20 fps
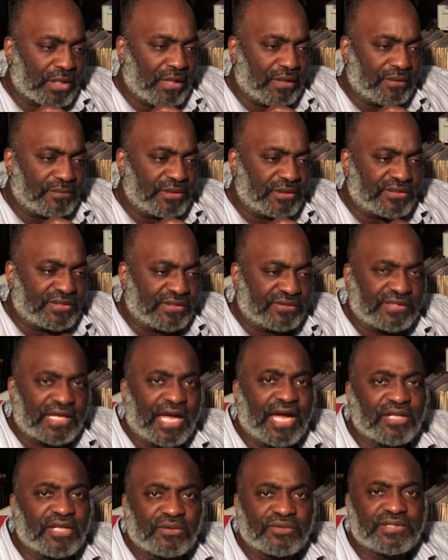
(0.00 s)

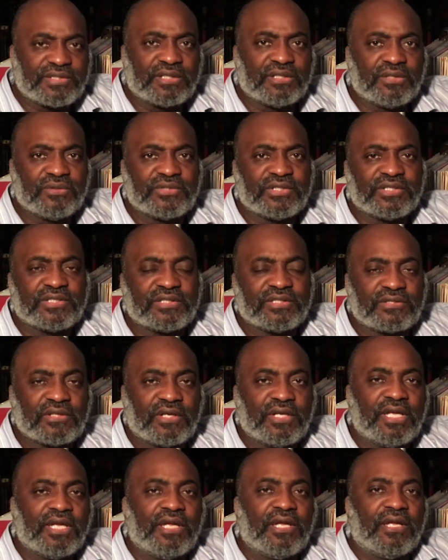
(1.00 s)
societal solutions, and so
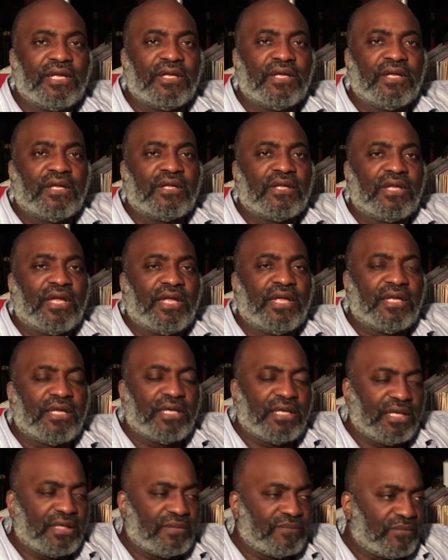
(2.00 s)

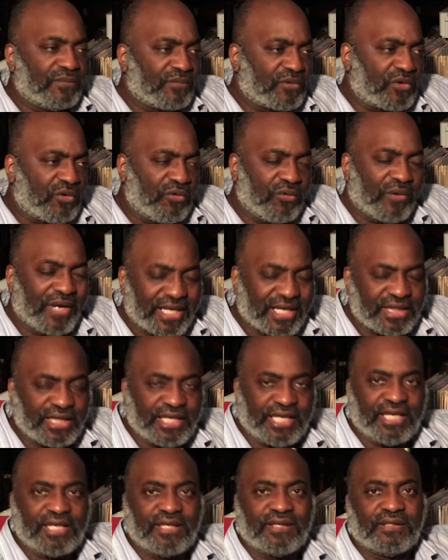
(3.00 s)

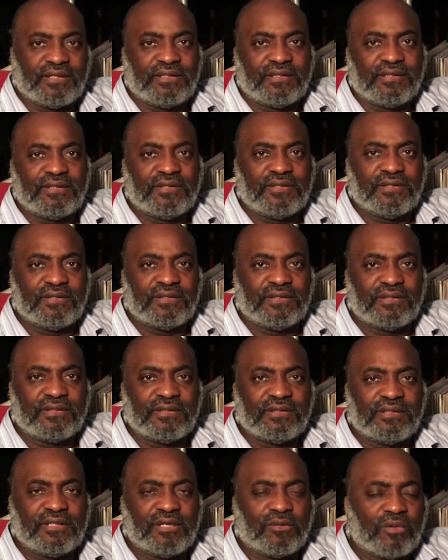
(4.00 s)
quickly
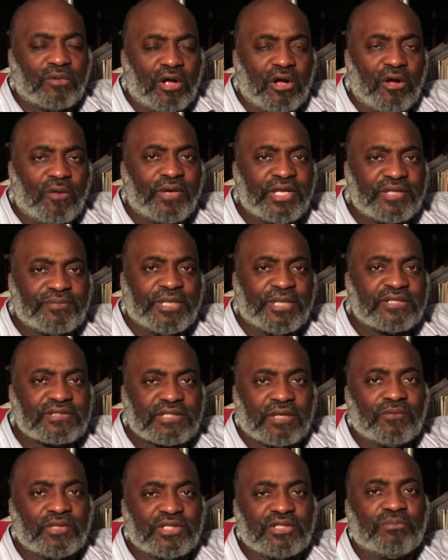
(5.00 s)
there will always be
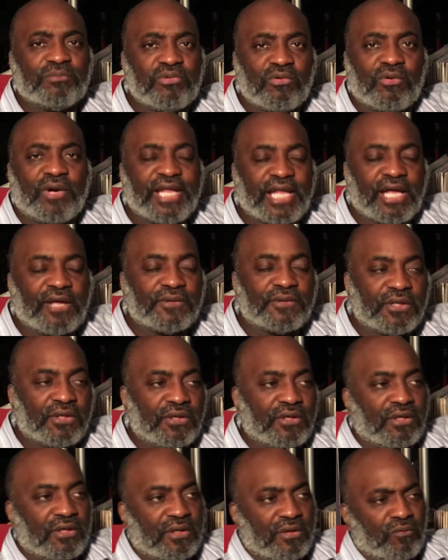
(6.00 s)
someone to point out,
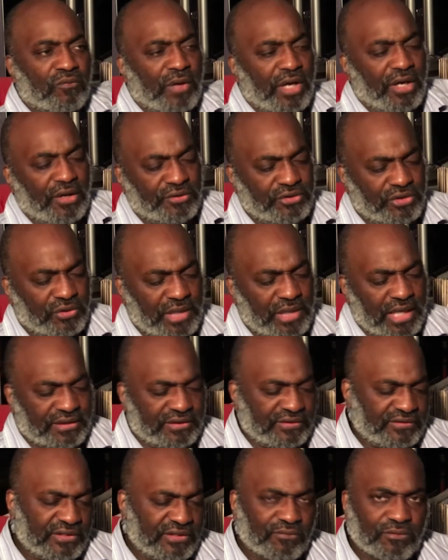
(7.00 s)
well, you got the
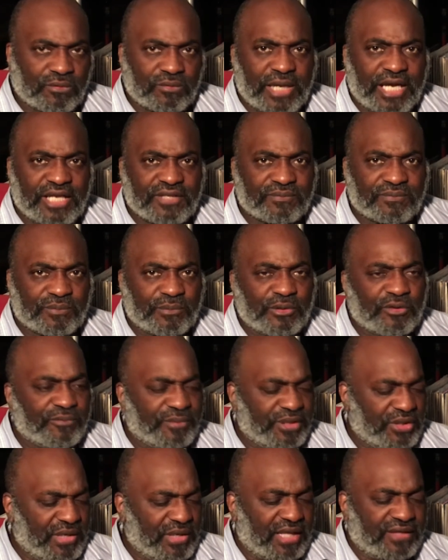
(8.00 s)
civil rights movement,
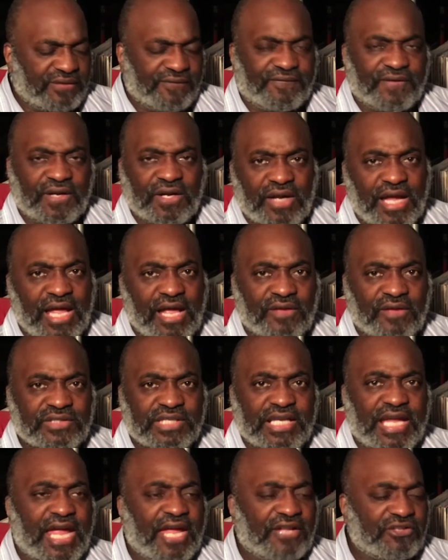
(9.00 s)
you got the Fair
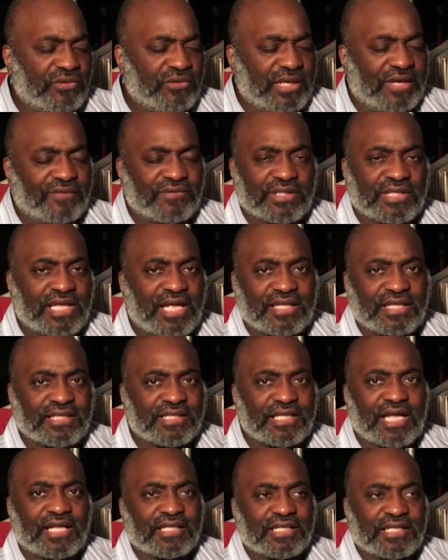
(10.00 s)
Housing Act, you have the da da
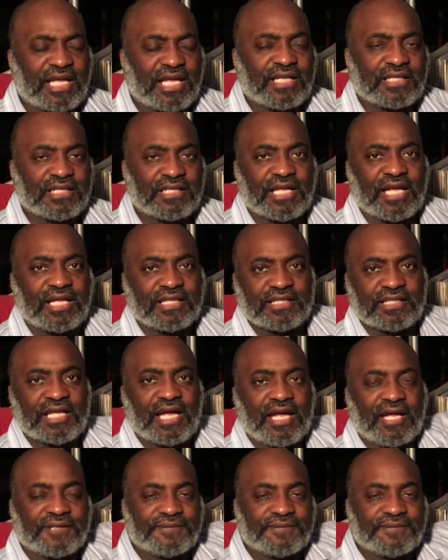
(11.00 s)
da da da da da da.